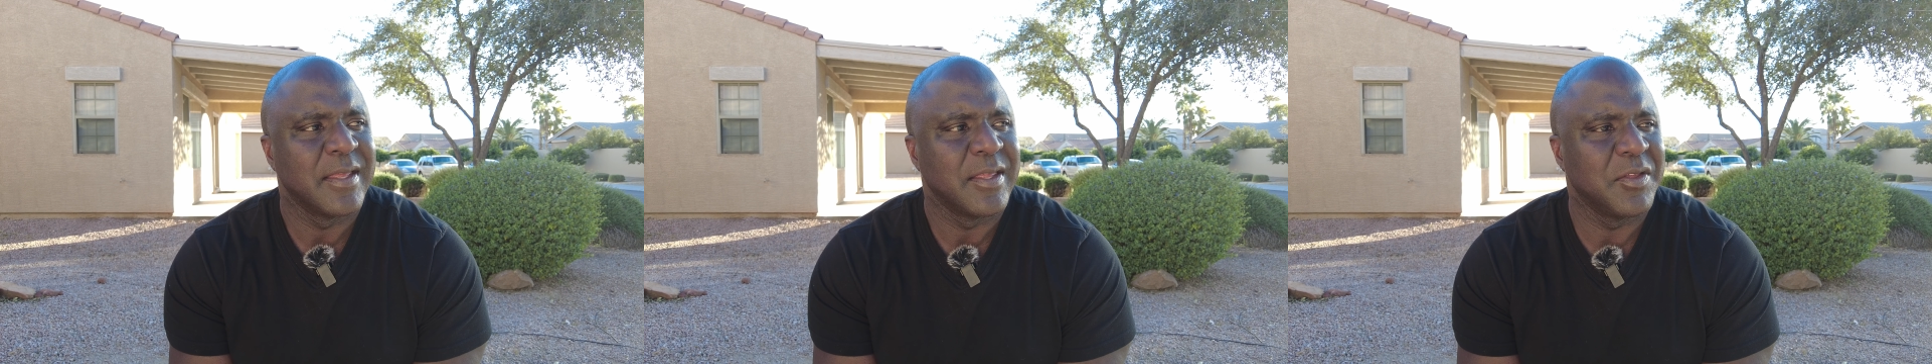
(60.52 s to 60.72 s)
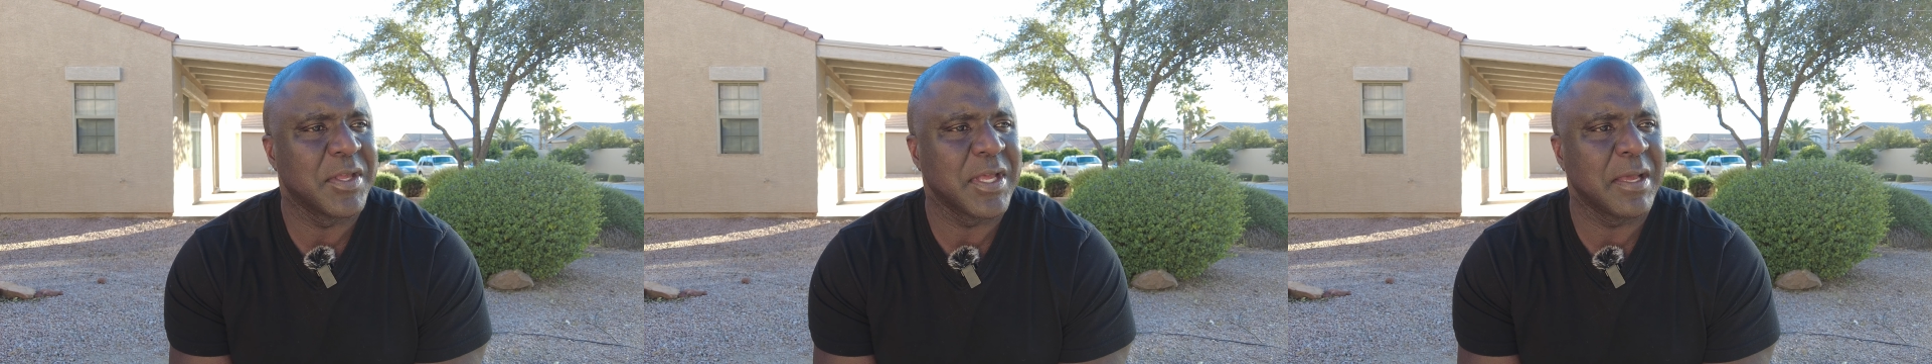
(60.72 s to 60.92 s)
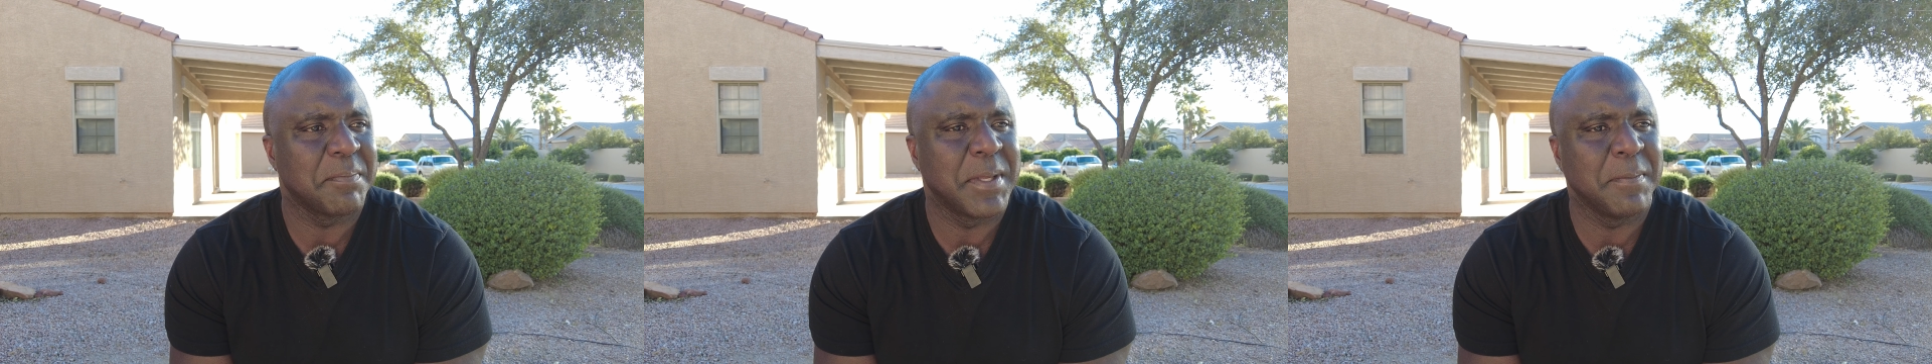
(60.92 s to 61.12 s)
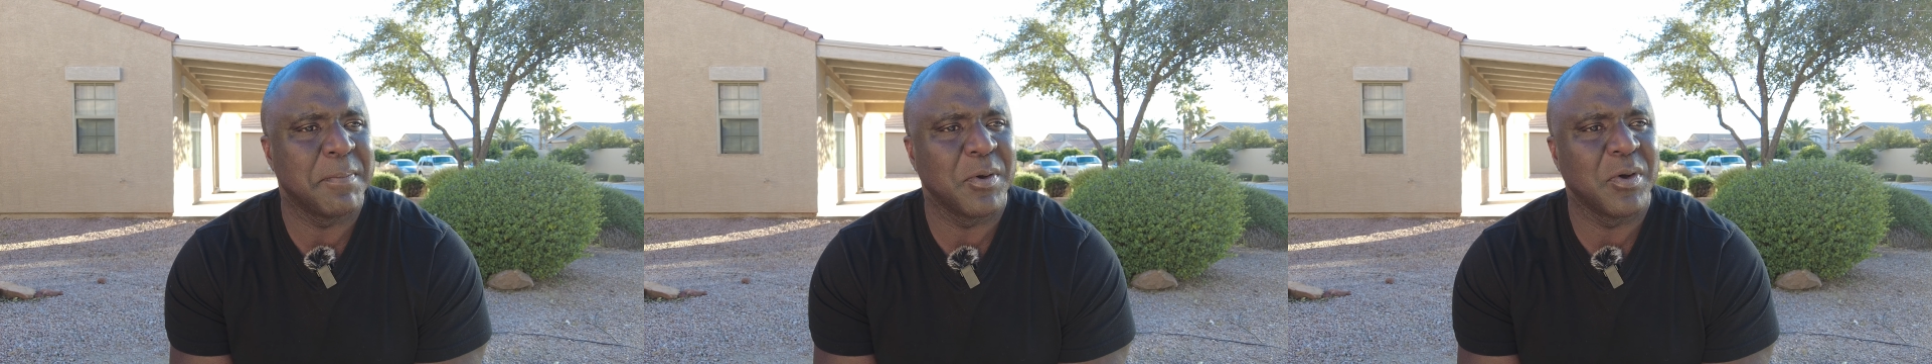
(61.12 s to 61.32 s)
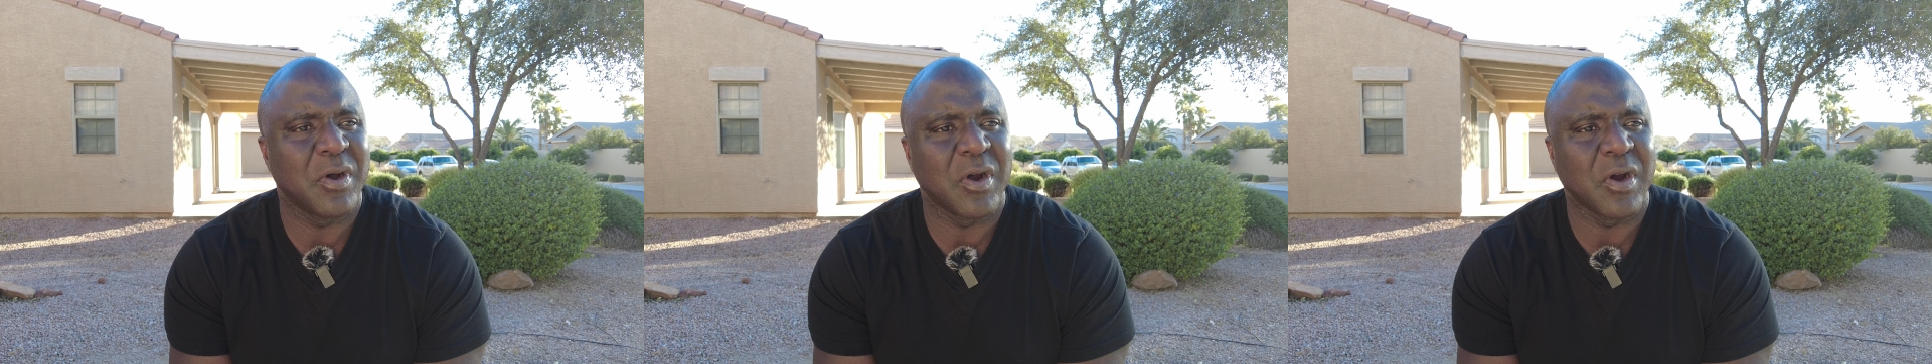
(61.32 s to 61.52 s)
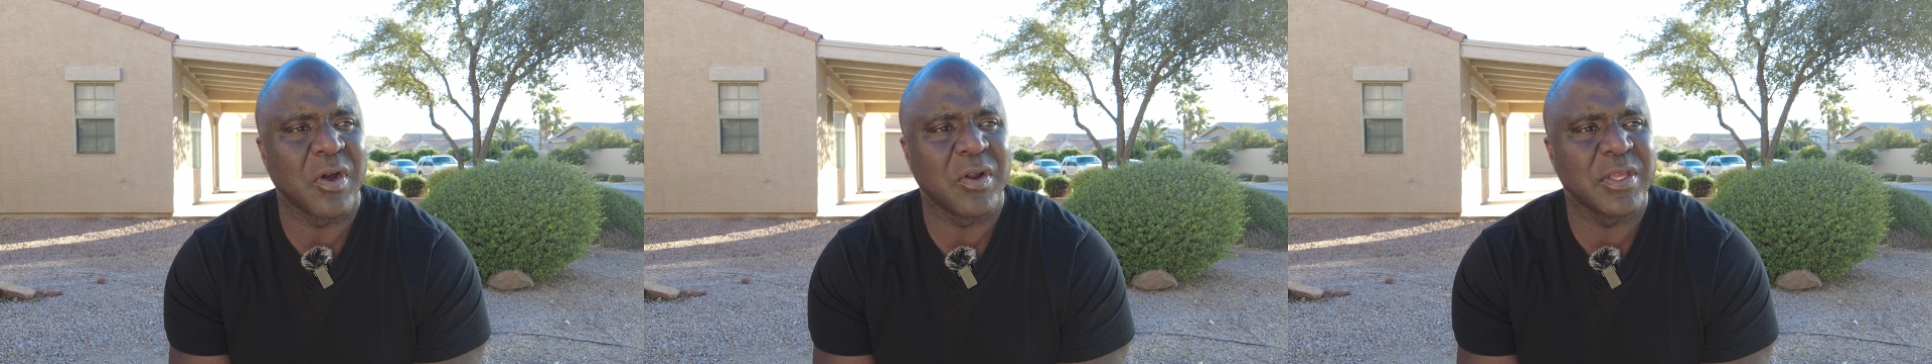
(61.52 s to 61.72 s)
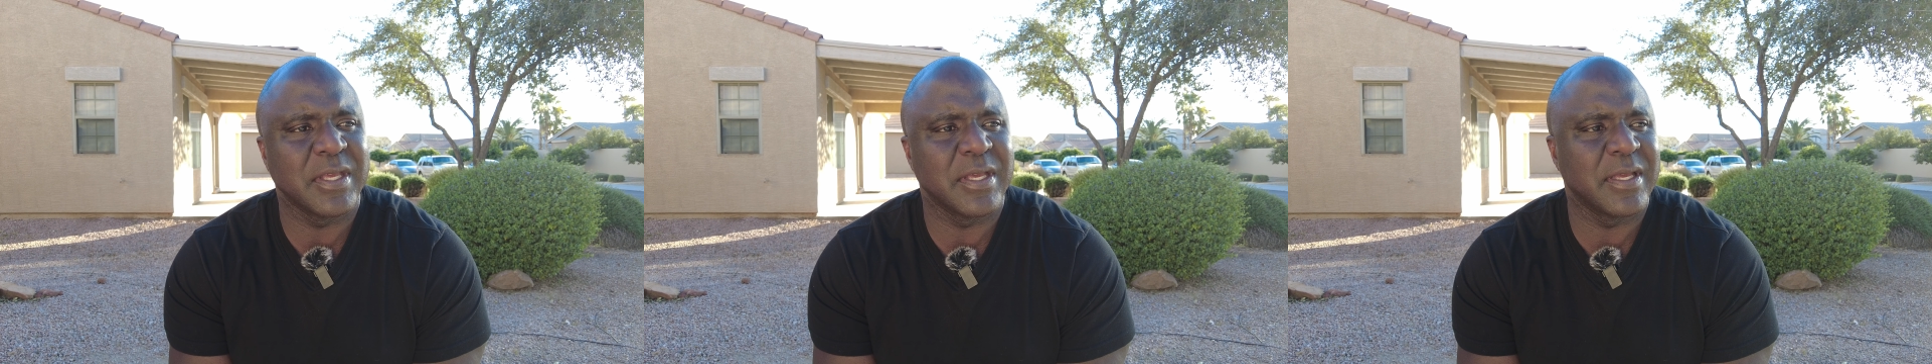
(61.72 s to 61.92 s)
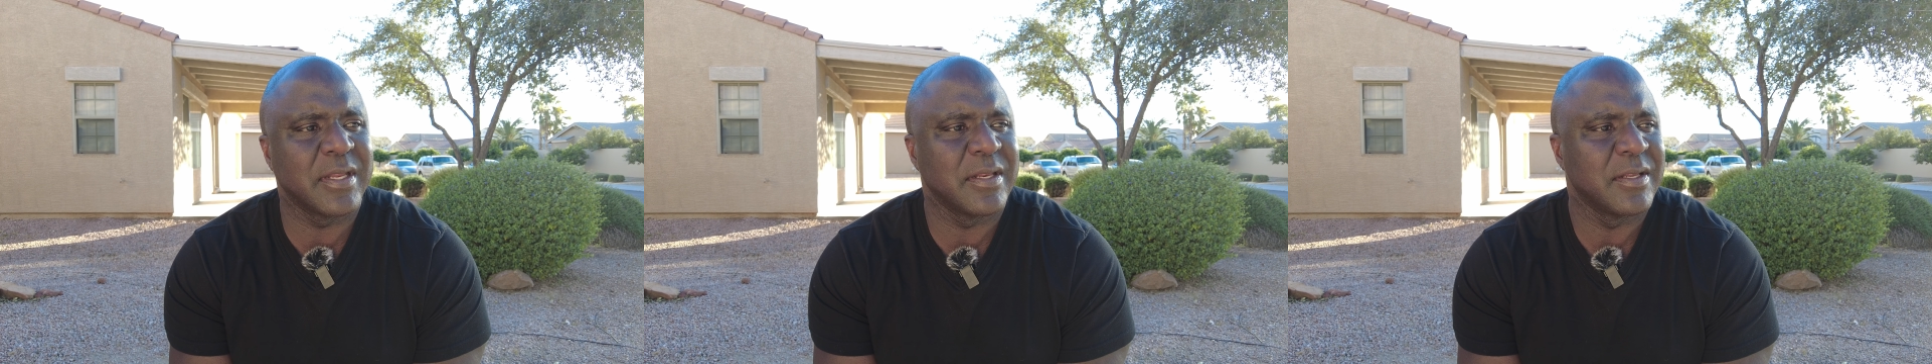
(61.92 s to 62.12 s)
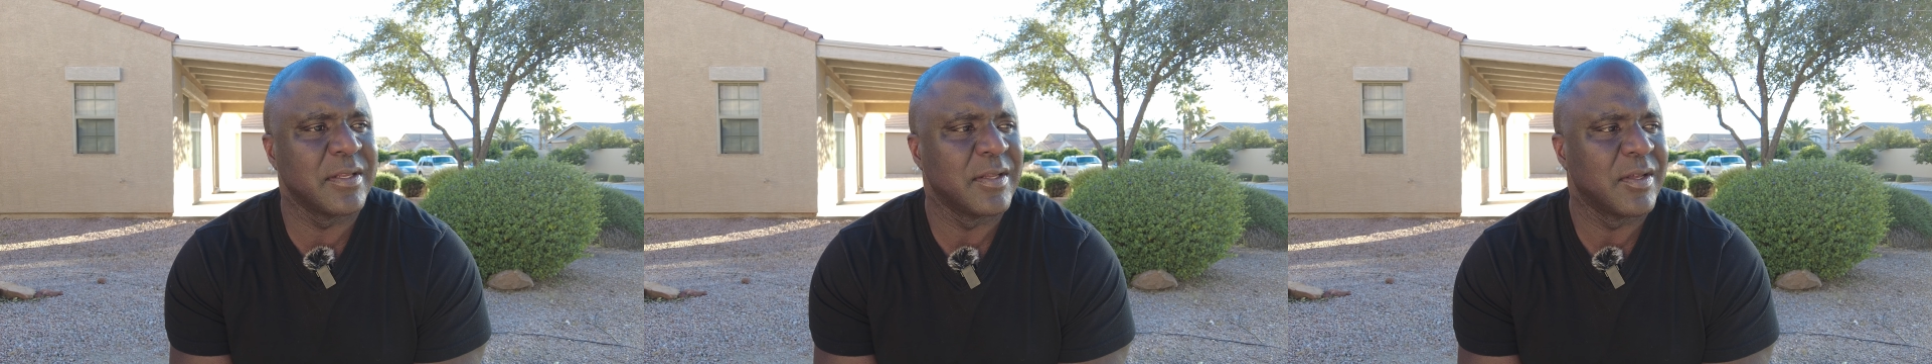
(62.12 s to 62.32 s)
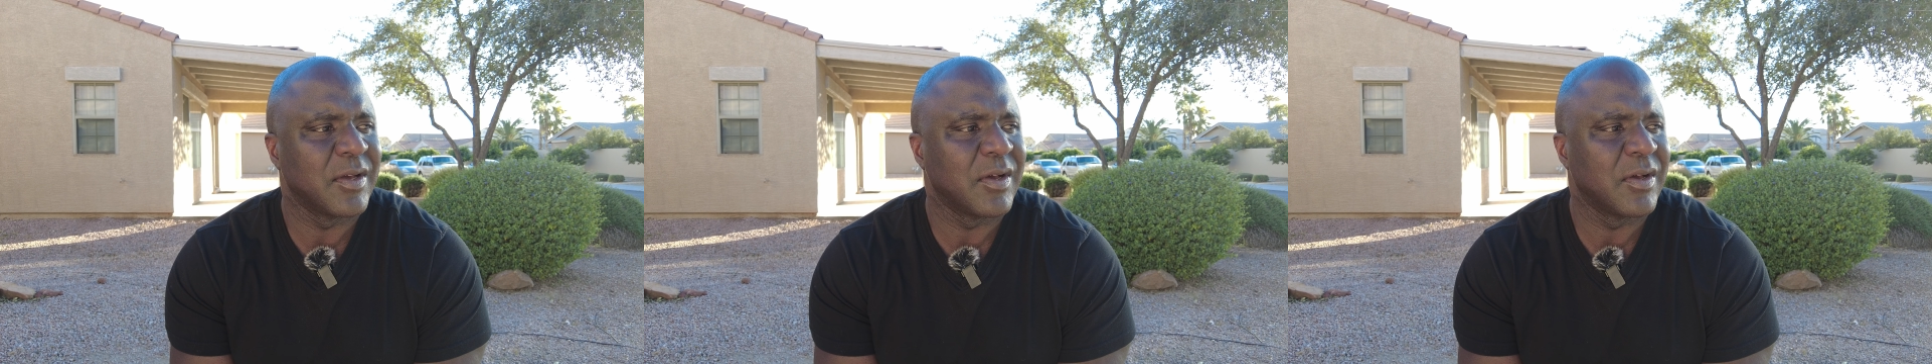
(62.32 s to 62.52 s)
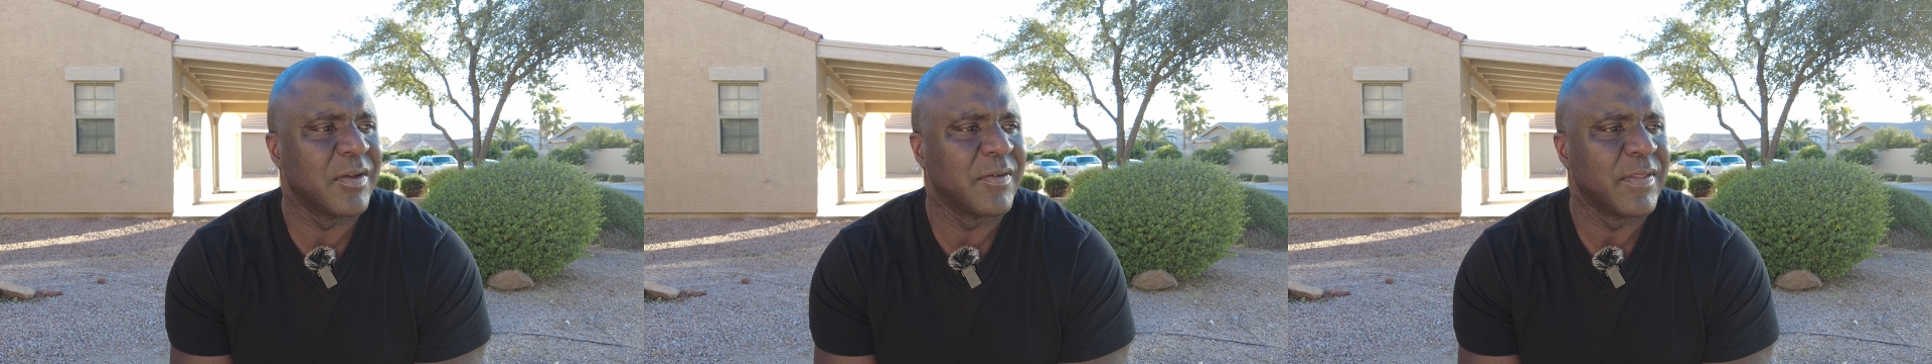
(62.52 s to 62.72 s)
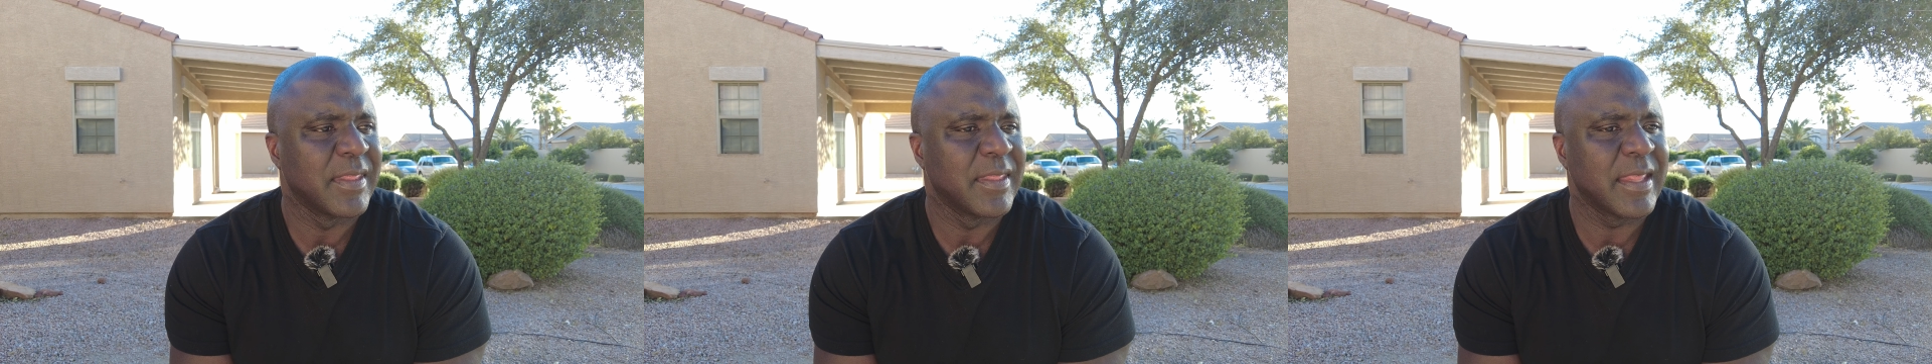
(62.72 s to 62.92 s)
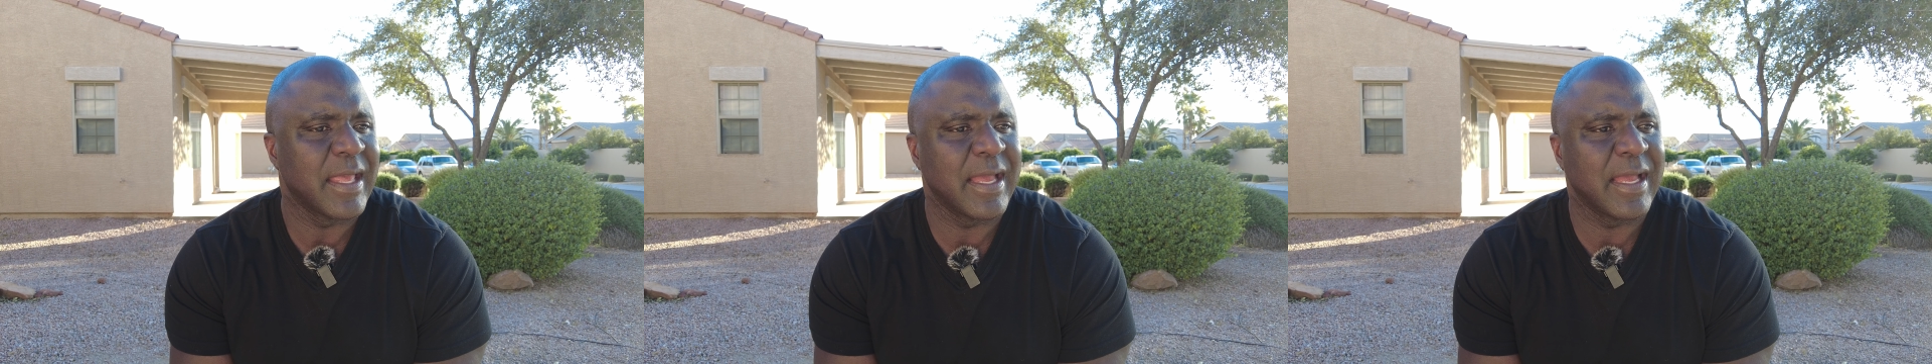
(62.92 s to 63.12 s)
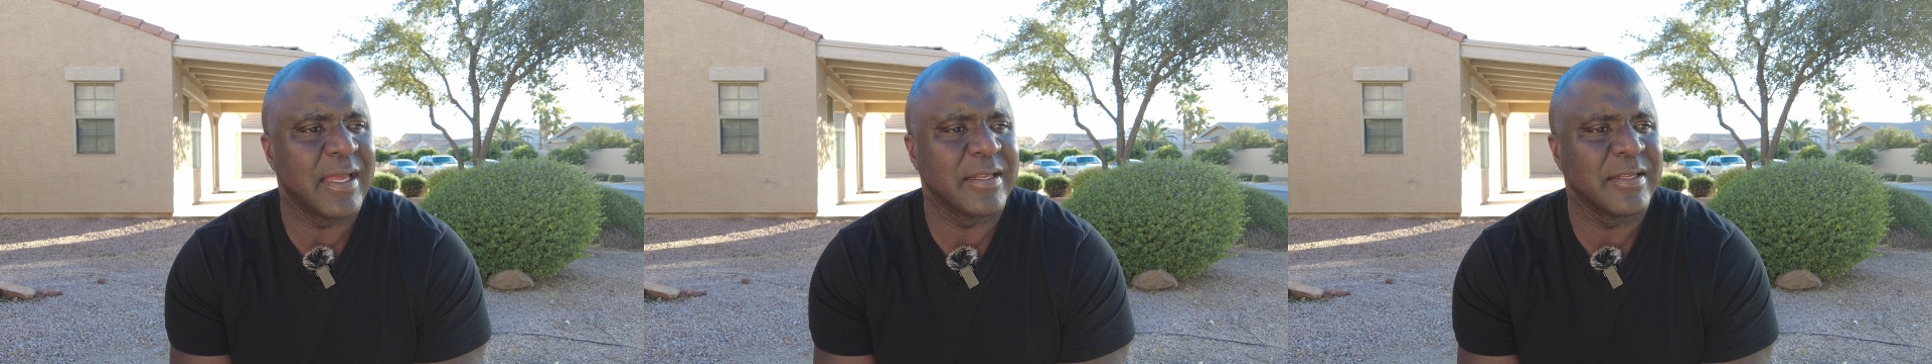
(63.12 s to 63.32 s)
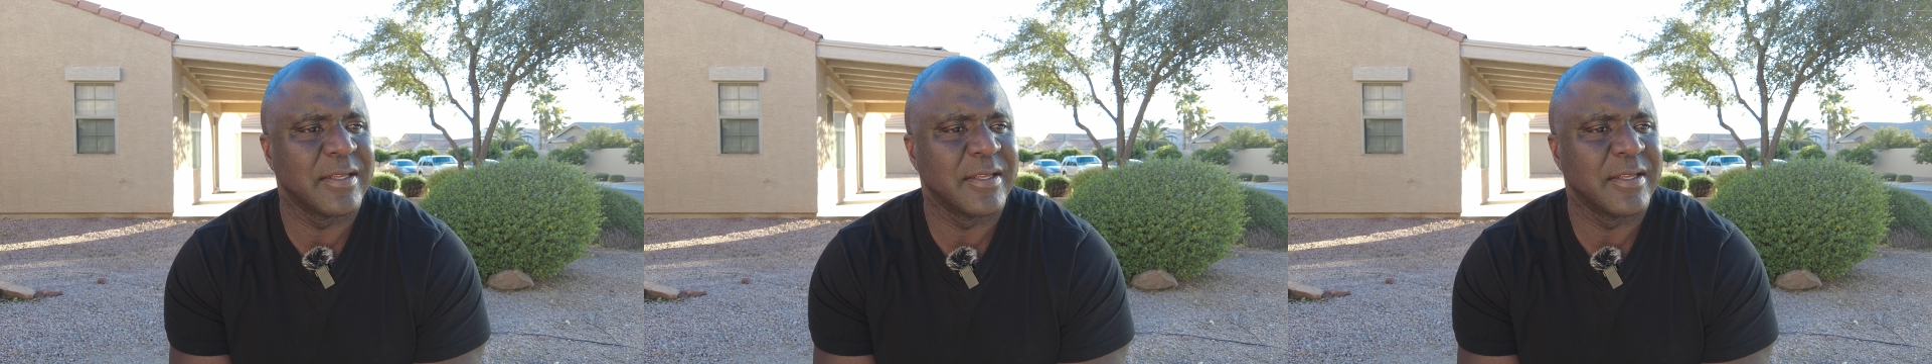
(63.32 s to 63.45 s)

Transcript: you got people arguing that